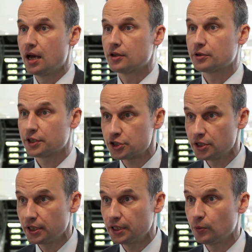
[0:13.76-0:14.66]

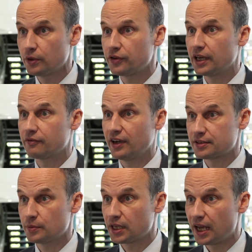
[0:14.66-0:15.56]
Traditionally, we've had
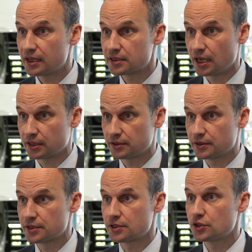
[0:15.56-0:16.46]
vitamin K
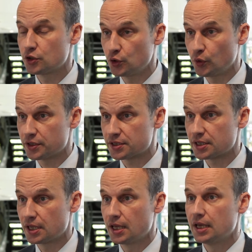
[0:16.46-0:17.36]
antagonists to do this.
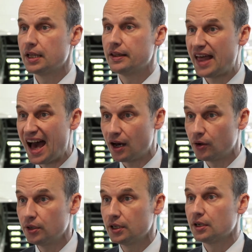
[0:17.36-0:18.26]

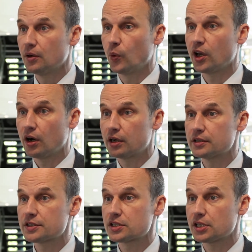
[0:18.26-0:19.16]
Now, we are
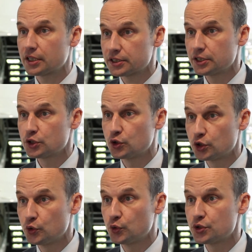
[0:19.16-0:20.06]
starting to
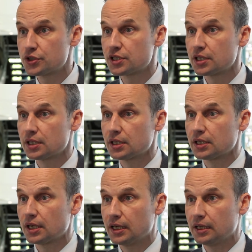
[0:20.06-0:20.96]
use,
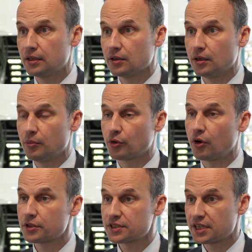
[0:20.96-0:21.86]
in a
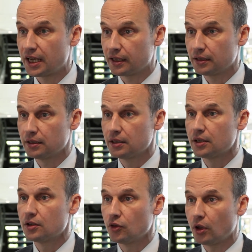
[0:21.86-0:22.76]
broad scale,
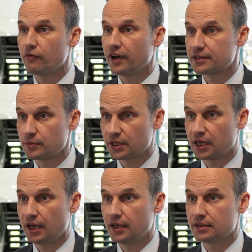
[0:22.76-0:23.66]
non-vitamin
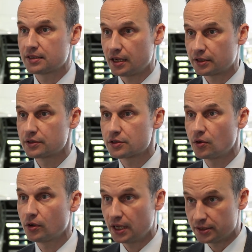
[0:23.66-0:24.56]
K antagonist
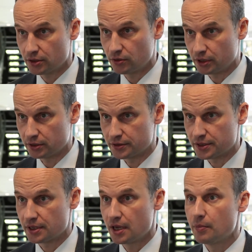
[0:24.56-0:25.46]
oral
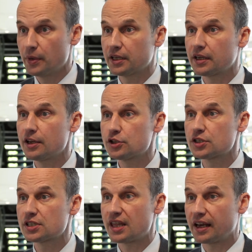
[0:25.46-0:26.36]
anticoagulants,
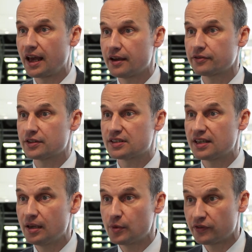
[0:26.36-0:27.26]
medications that have the
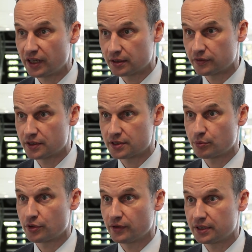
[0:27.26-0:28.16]
same effectiveness in
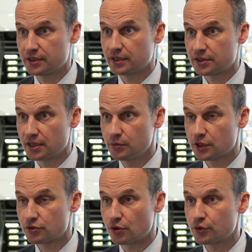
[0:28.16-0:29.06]
preventing ischemic
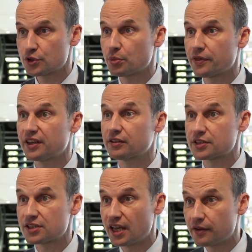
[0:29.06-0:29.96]
strokes, but that are
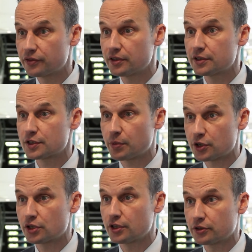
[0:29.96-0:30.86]
safer,
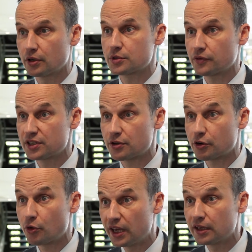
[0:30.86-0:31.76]
especially in terms of
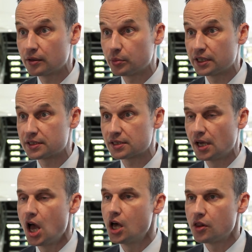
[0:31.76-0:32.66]
intracranial bleeds,
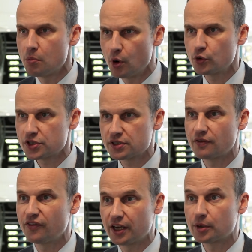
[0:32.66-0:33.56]
the most
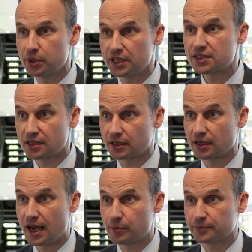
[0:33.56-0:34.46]
severe bleeds that can
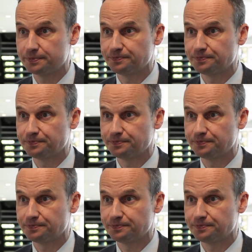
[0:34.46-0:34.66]
happen.